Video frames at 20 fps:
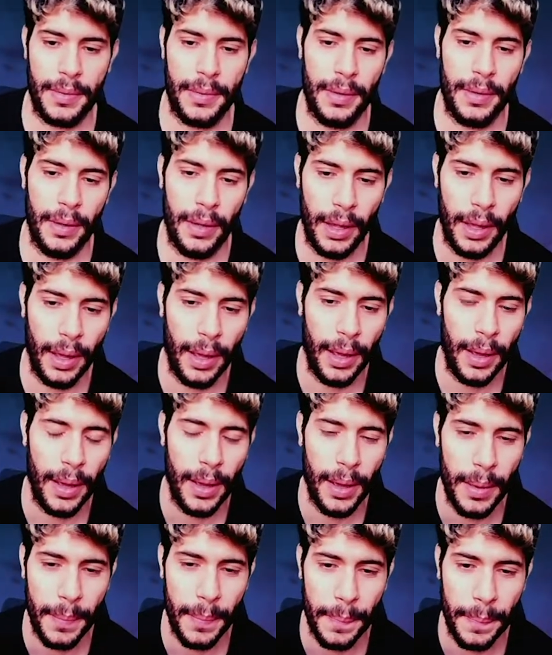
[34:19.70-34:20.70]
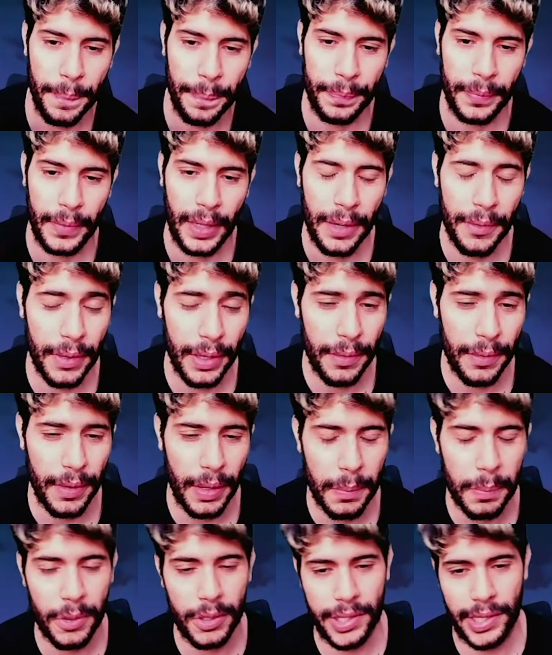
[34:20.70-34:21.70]
even if they
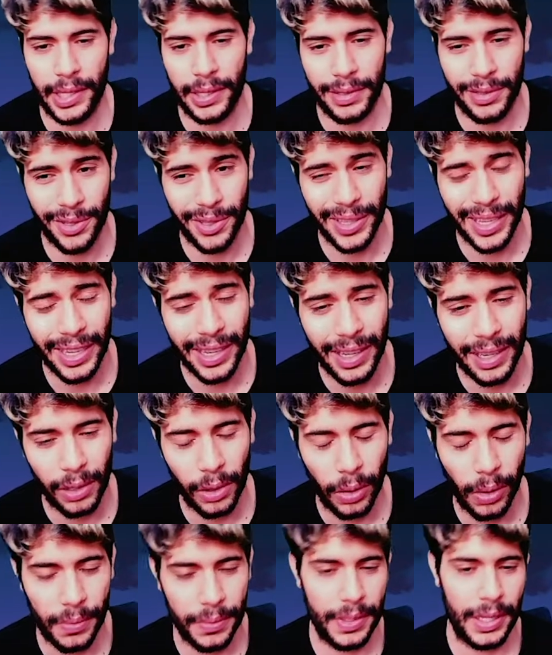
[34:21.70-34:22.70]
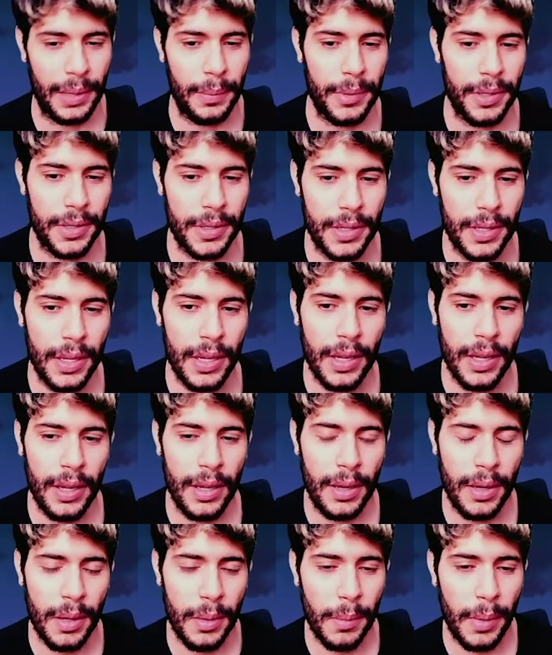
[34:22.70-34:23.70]
protect, they're getting a lot of damage,
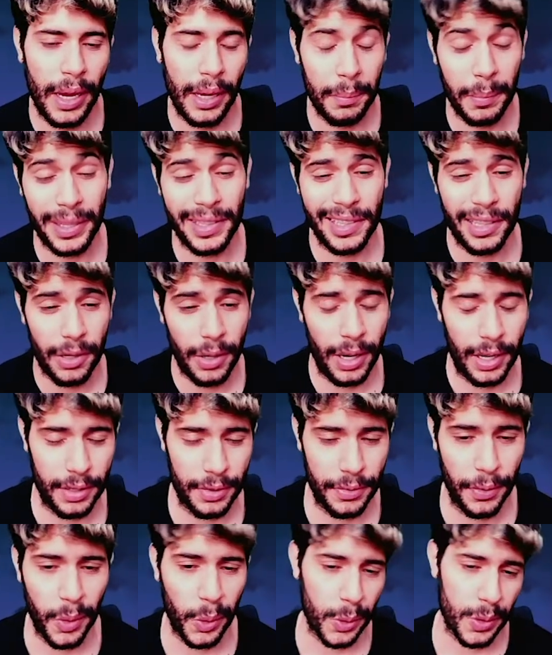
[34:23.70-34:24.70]
and my Ditto has Focus